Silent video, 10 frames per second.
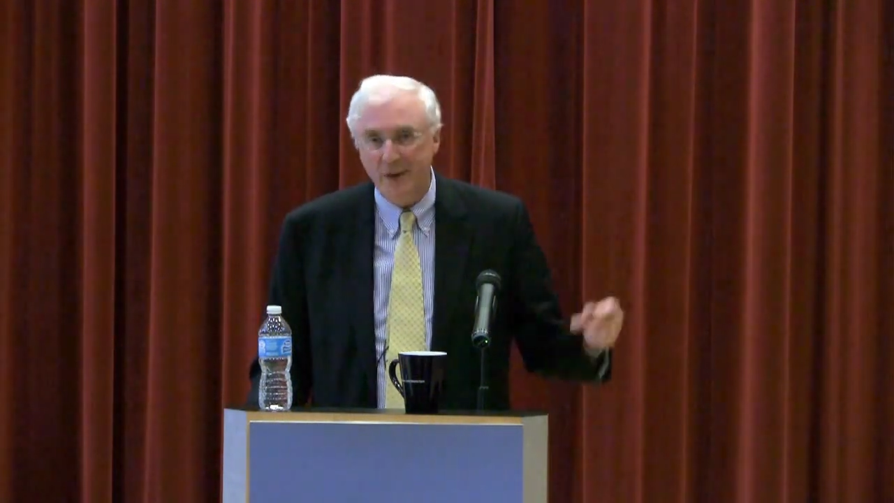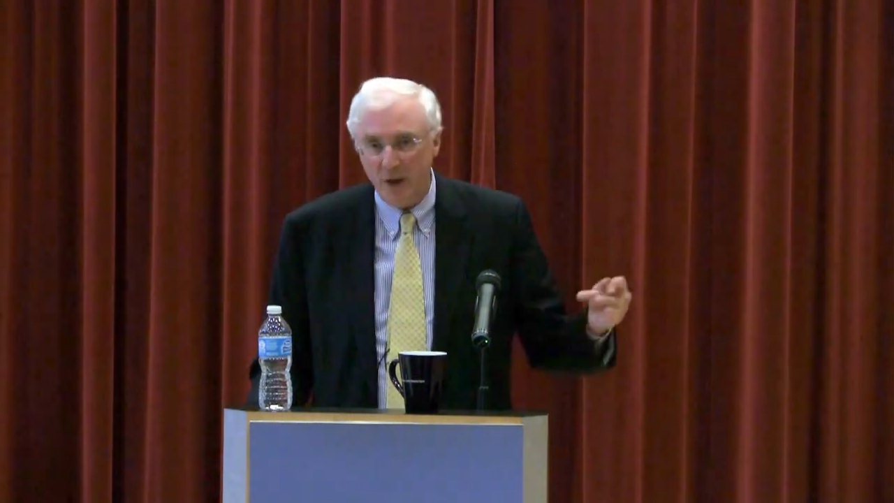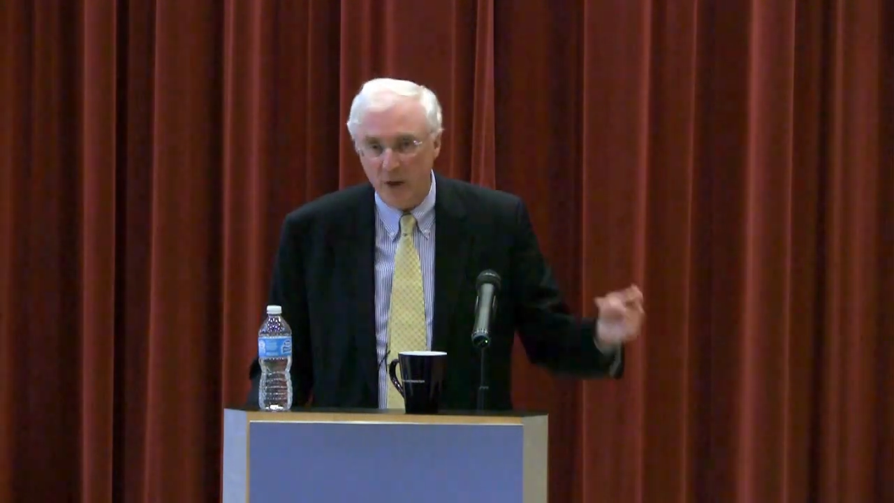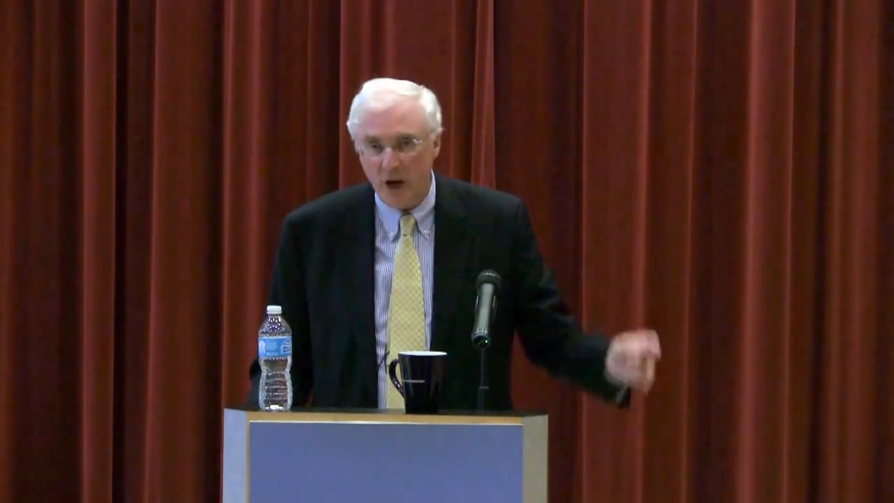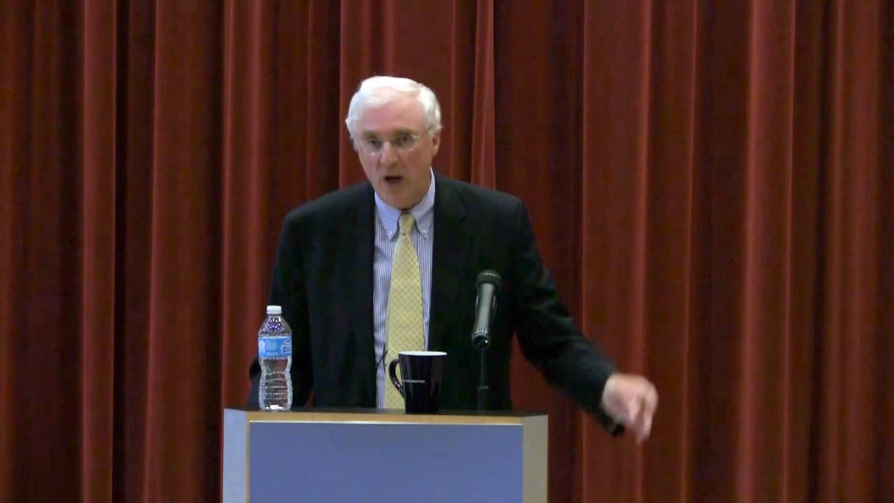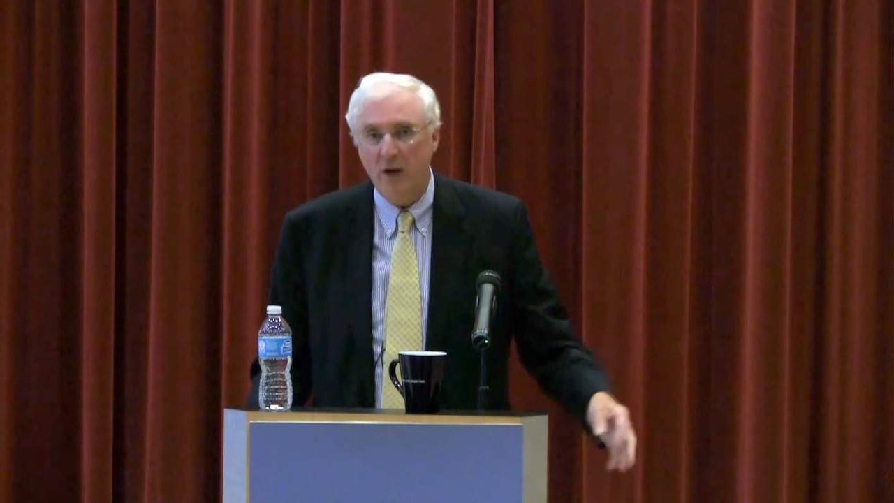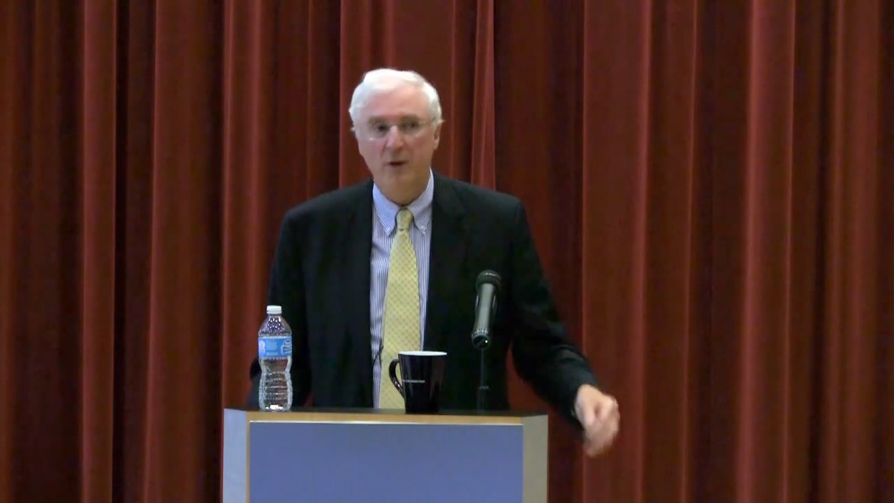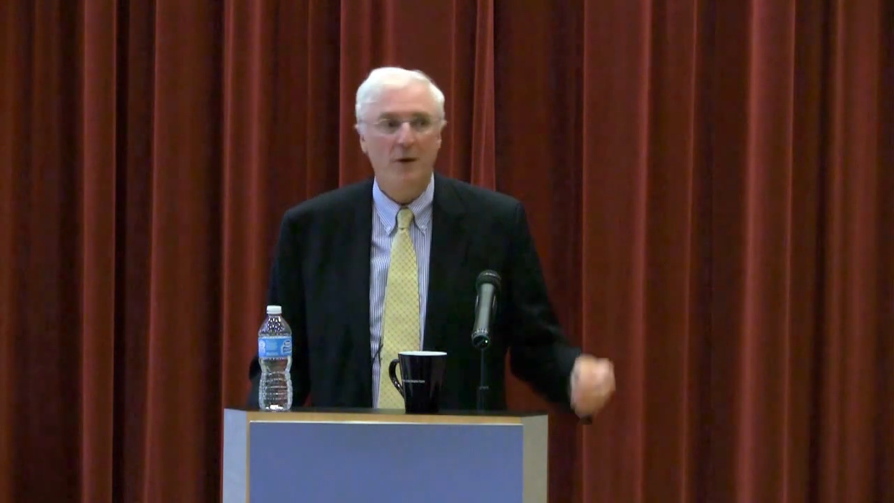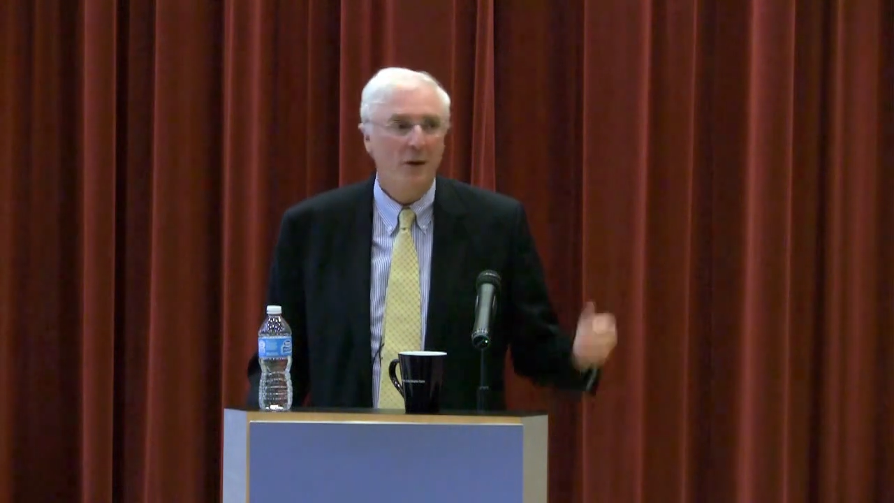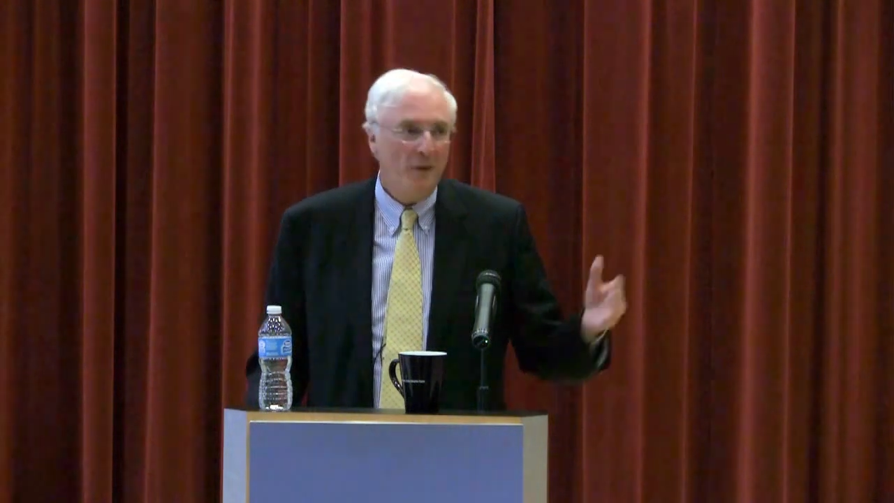then you had
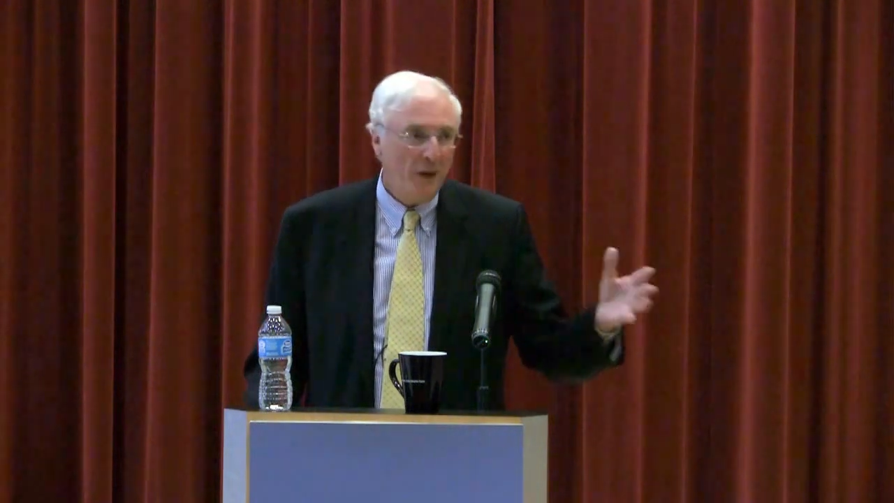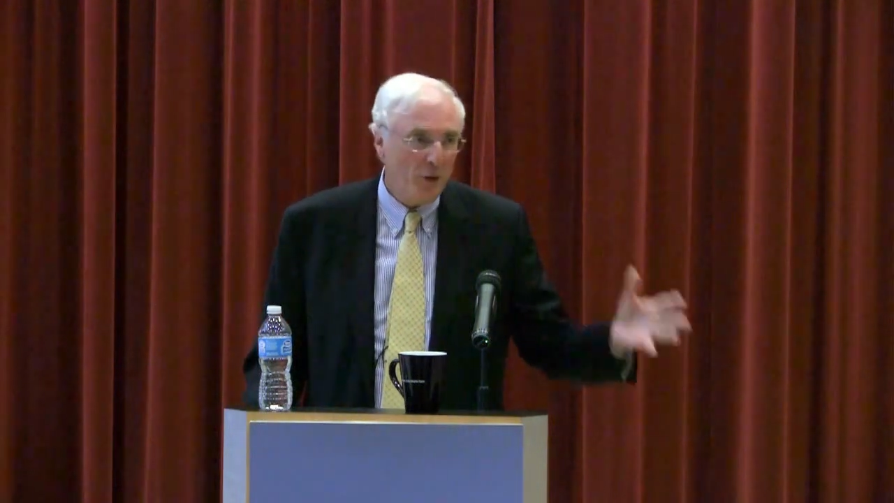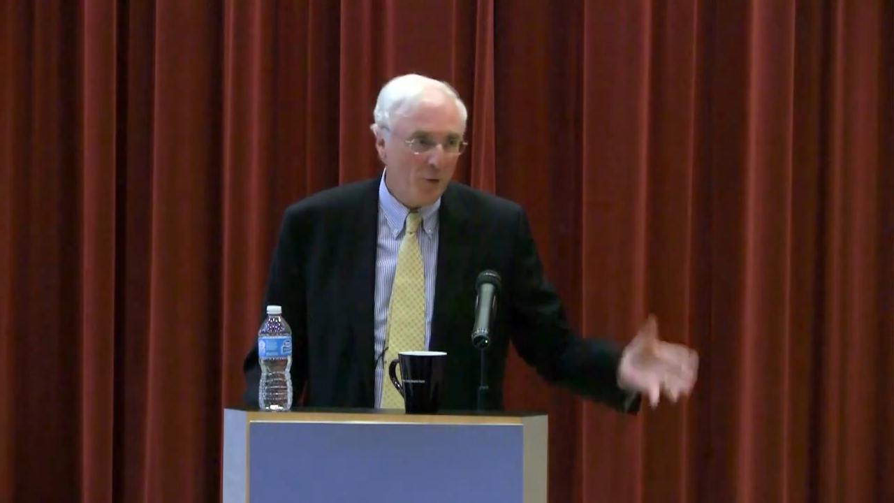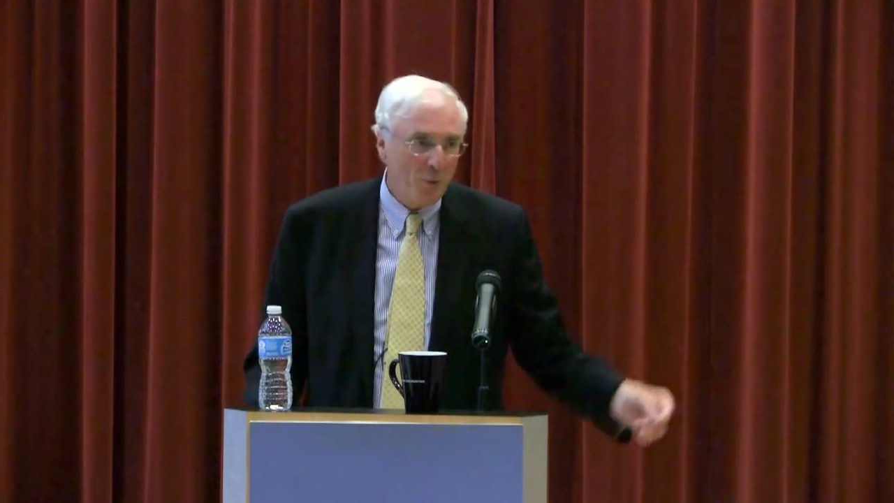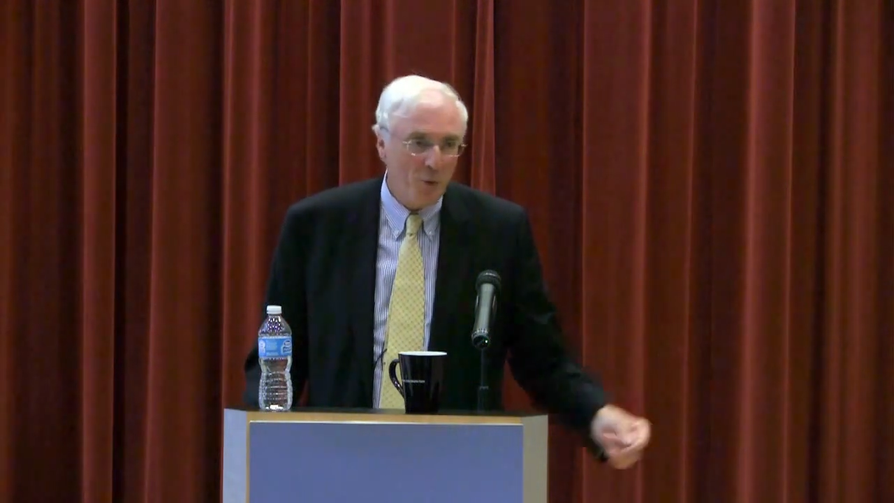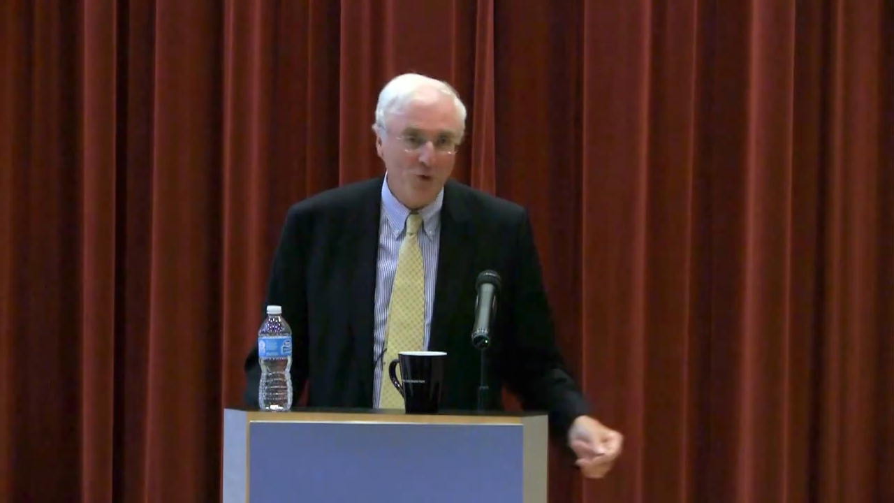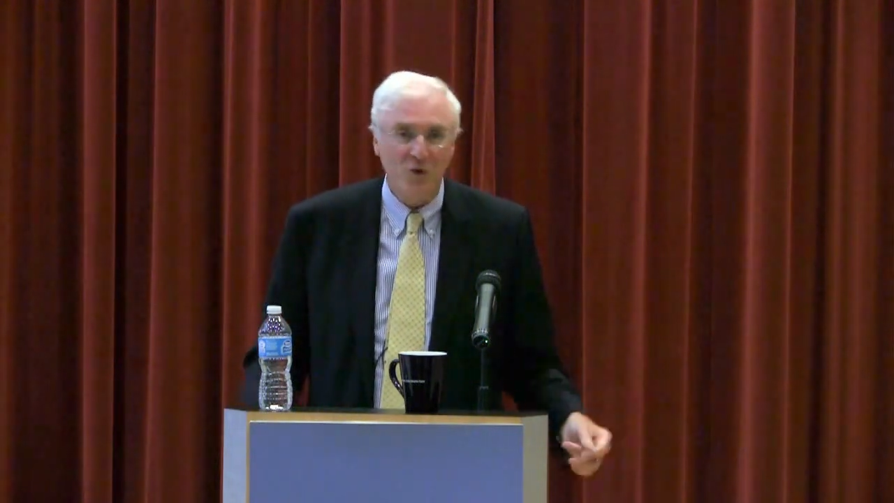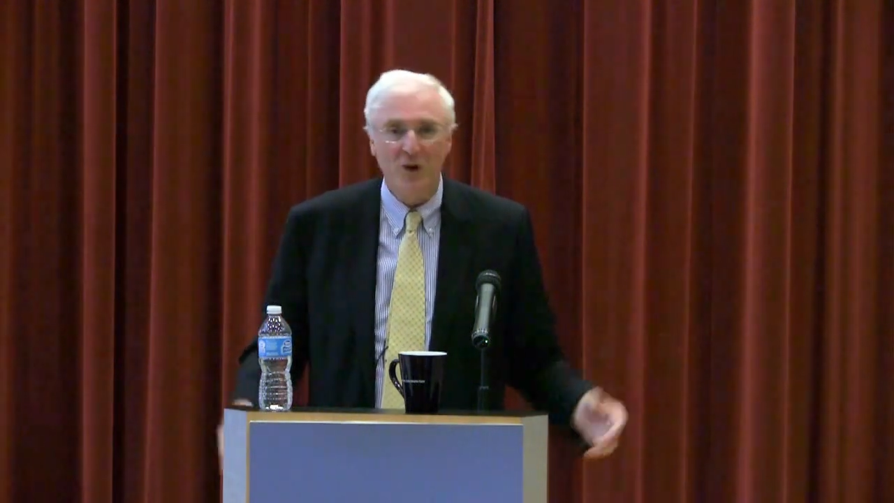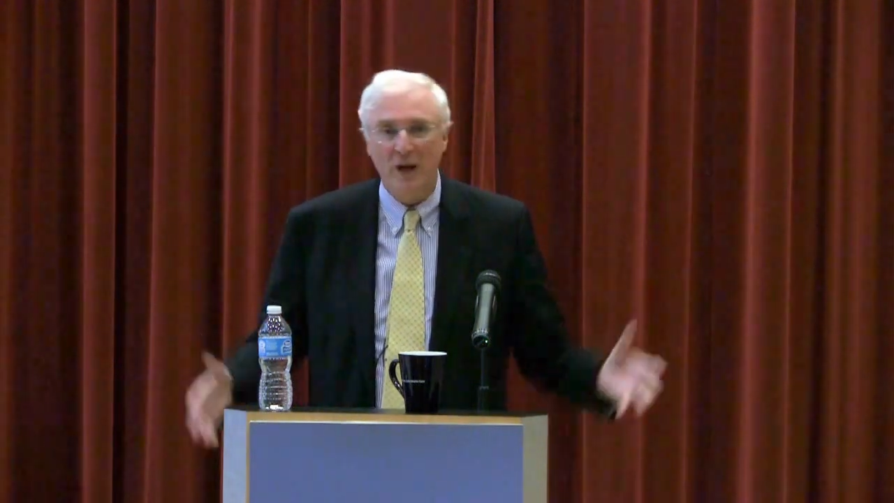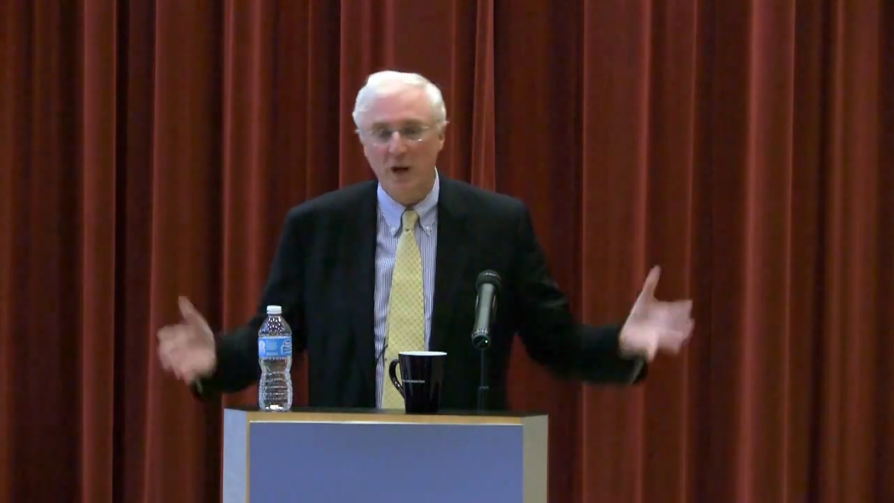Ireland, then you had Portugal,